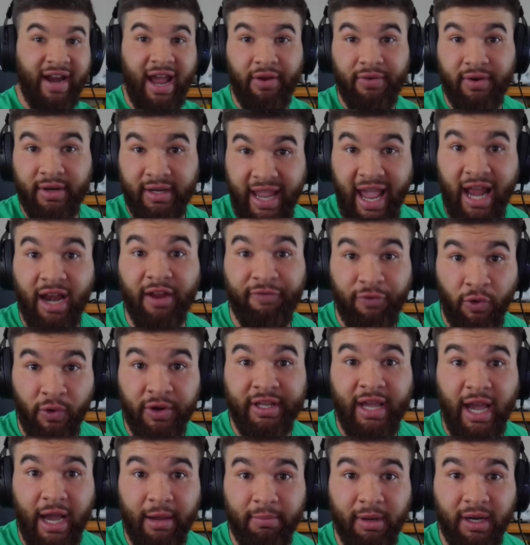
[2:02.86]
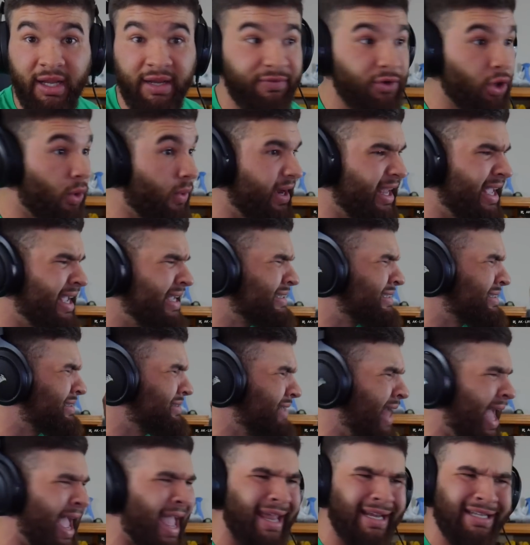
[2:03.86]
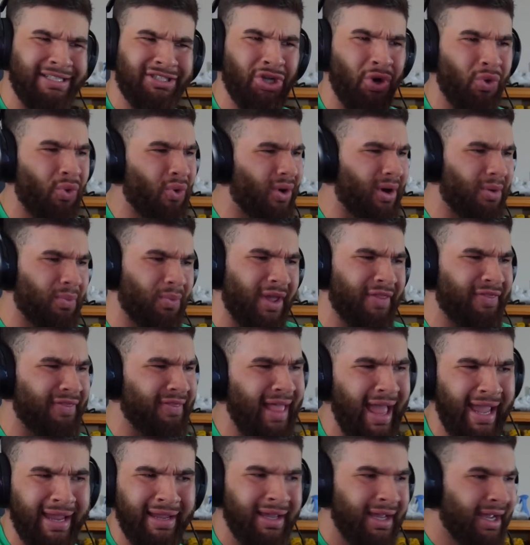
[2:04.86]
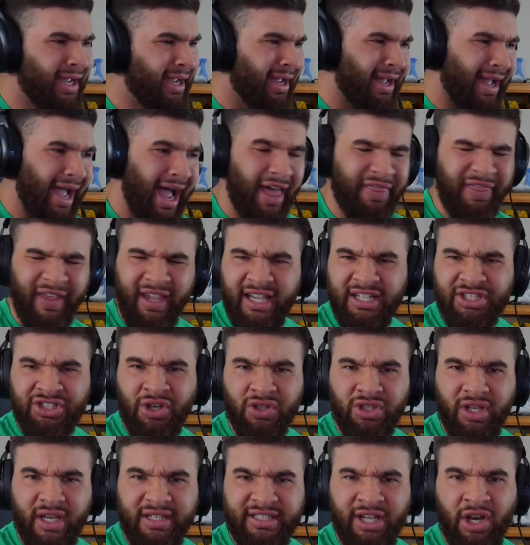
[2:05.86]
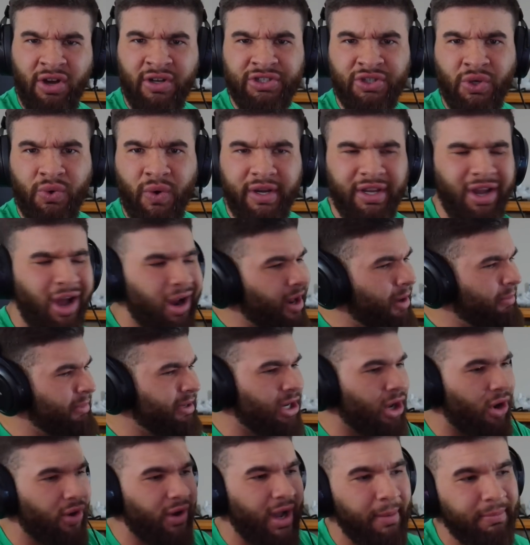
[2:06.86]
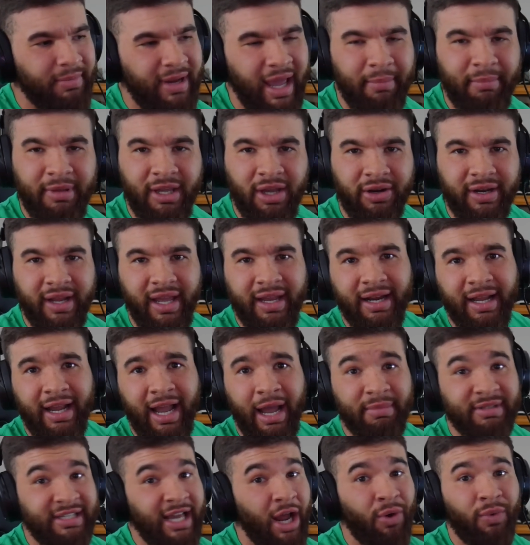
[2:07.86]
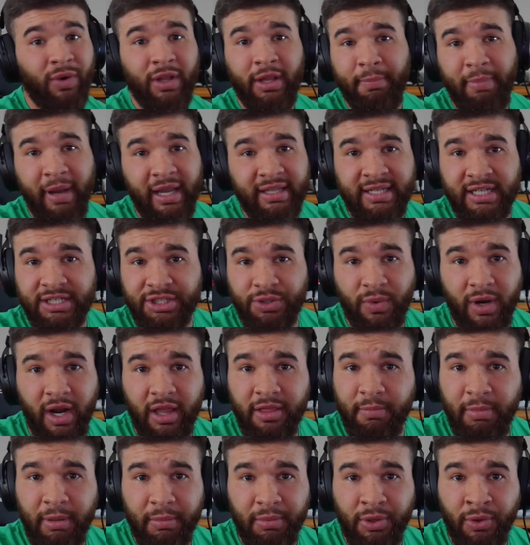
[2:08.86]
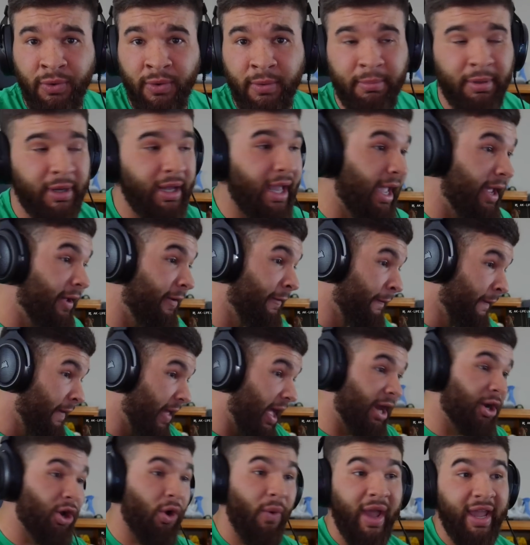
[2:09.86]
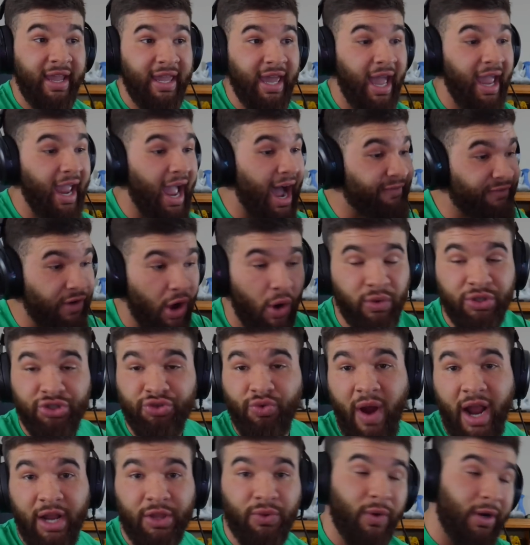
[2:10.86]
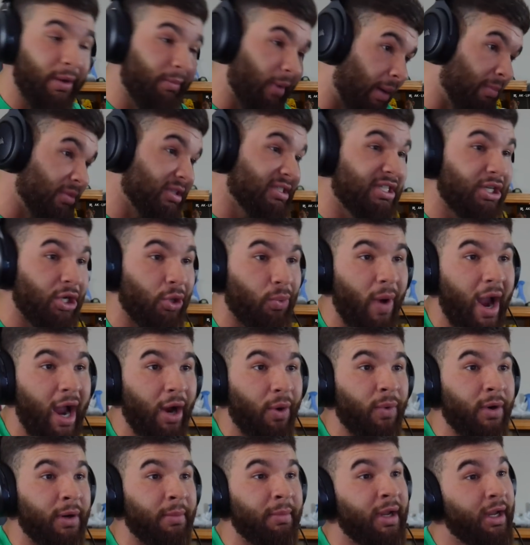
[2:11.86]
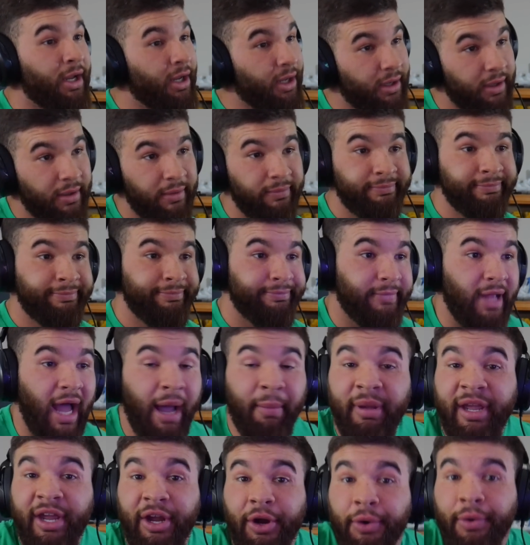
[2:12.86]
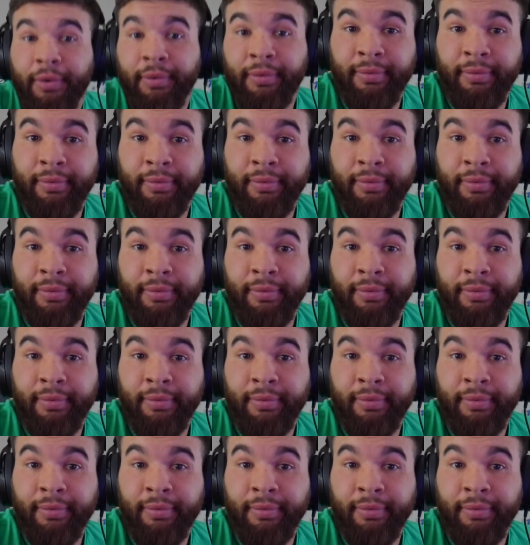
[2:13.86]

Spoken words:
out in California, I believe, doing his thing, touring with, like, I think he's on, is he on tour? Y'all let me know, update me on, in the comments. I don't really pay attention to what other people are doing, but hey, I know AK, I've always rocked with him. I'm going to still rock with him. I'm here.